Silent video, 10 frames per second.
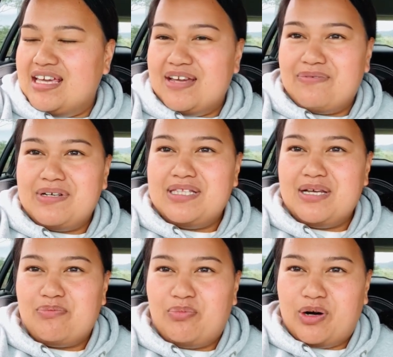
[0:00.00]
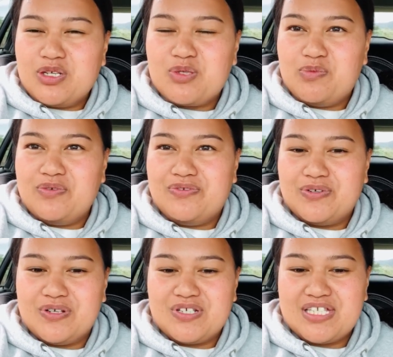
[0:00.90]
everything possible
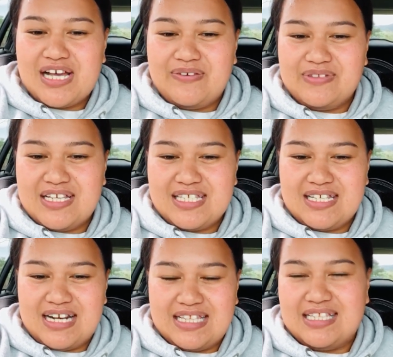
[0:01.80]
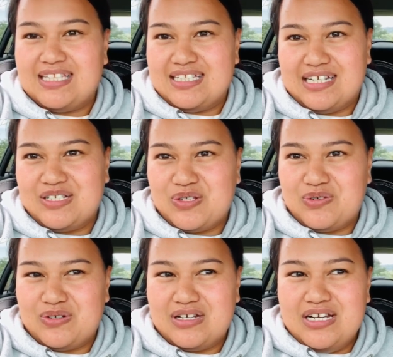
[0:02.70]
for herself that's another thing that i
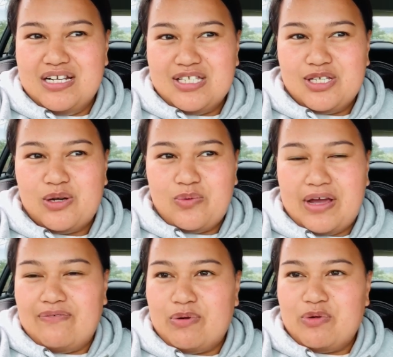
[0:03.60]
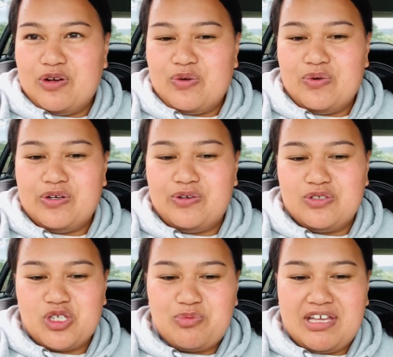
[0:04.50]
took took away from her
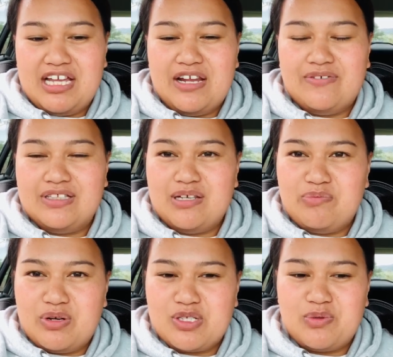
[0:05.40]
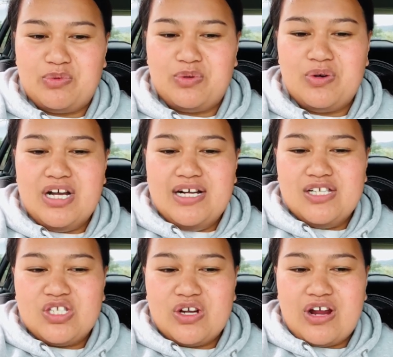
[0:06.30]
korero just making everything possible
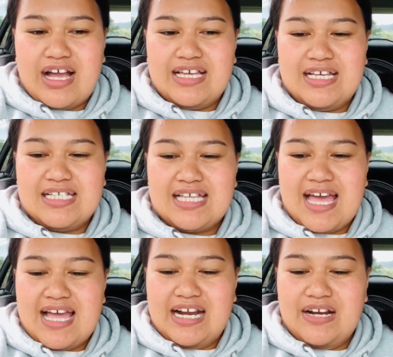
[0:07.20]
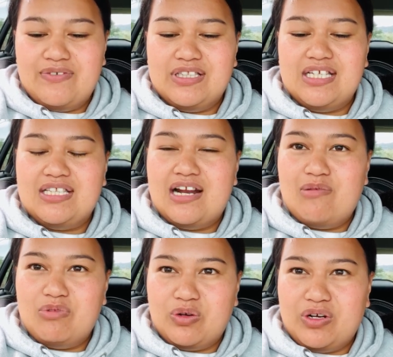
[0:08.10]
so i guess adding everything that
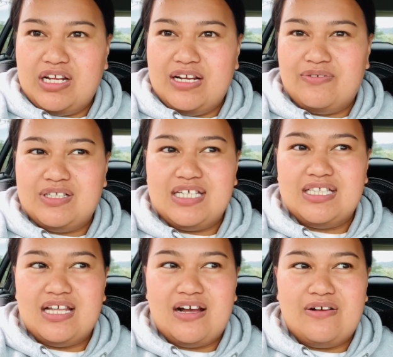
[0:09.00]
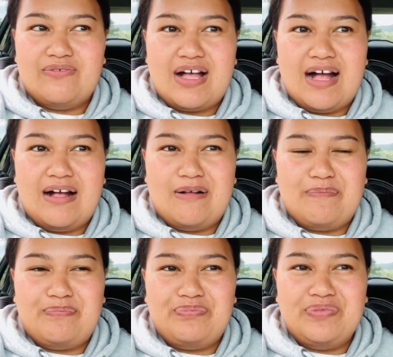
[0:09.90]
i'm learning everything that i've
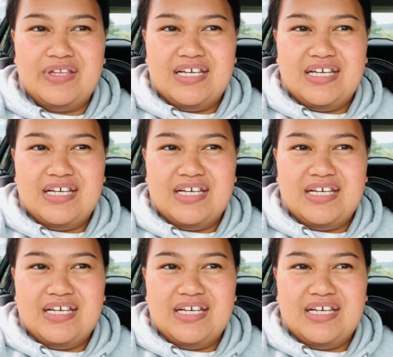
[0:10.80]
um,